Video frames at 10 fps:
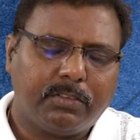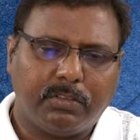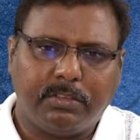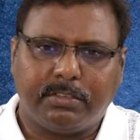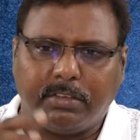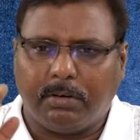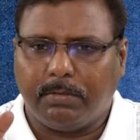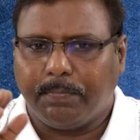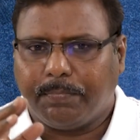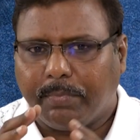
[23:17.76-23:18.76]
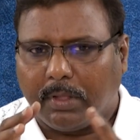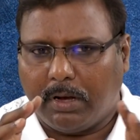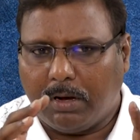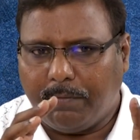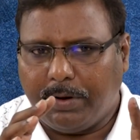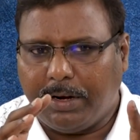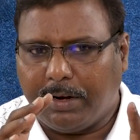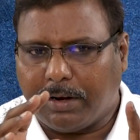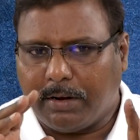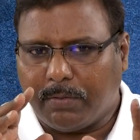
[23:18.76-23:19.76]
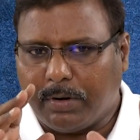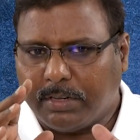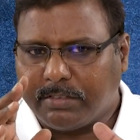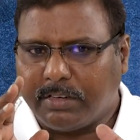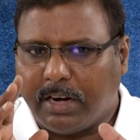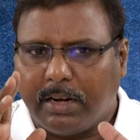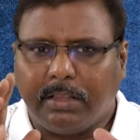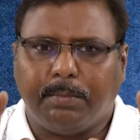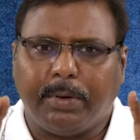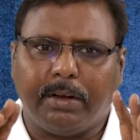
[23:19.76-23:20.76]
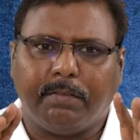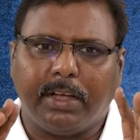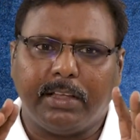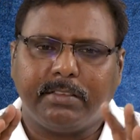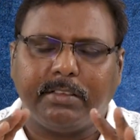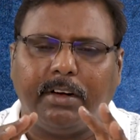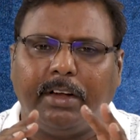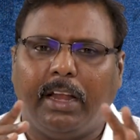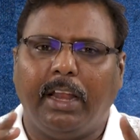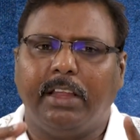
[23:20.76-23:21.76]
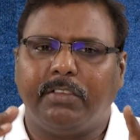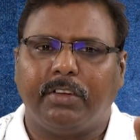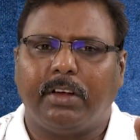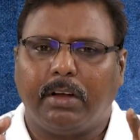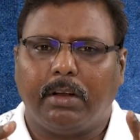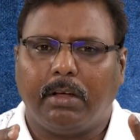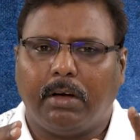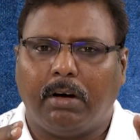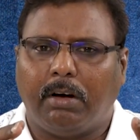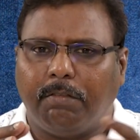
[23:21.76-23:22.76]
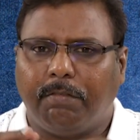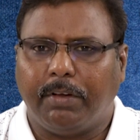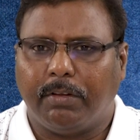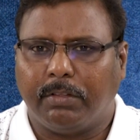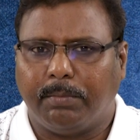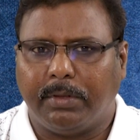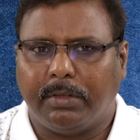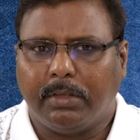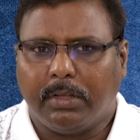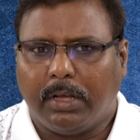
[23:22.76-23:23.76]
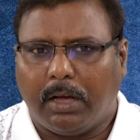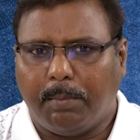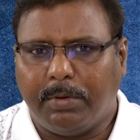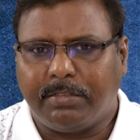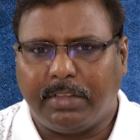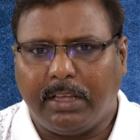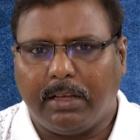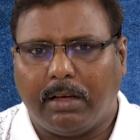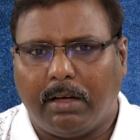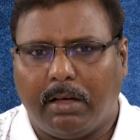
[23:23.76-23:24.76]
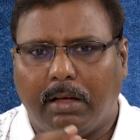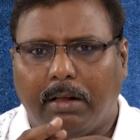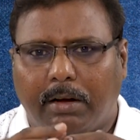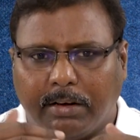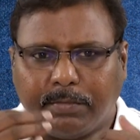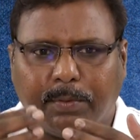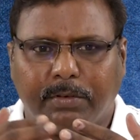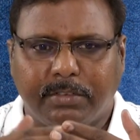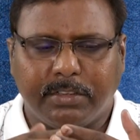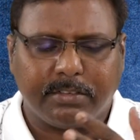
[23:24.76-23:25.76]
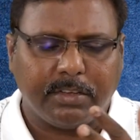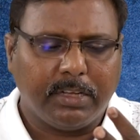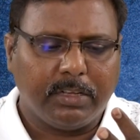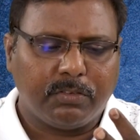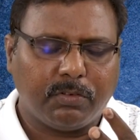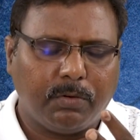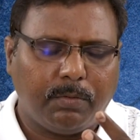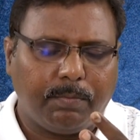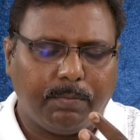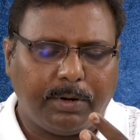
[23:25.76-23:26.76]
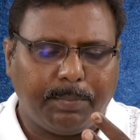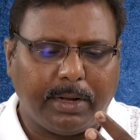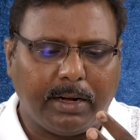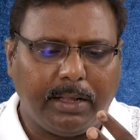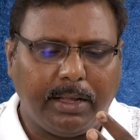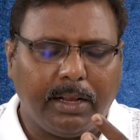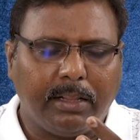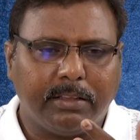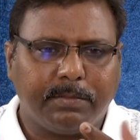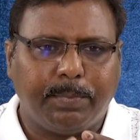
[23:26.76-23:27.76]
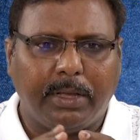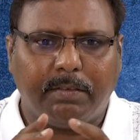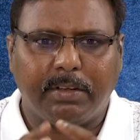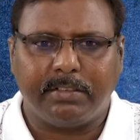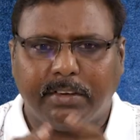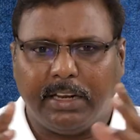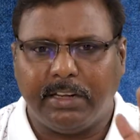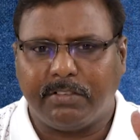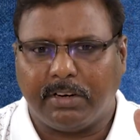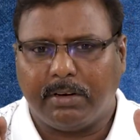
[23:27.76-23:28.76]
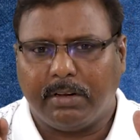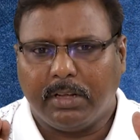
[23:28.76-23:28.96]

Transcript: So this is how we try to understand the pairwise deletion of the missing responses. So typically in this pairwise deletion,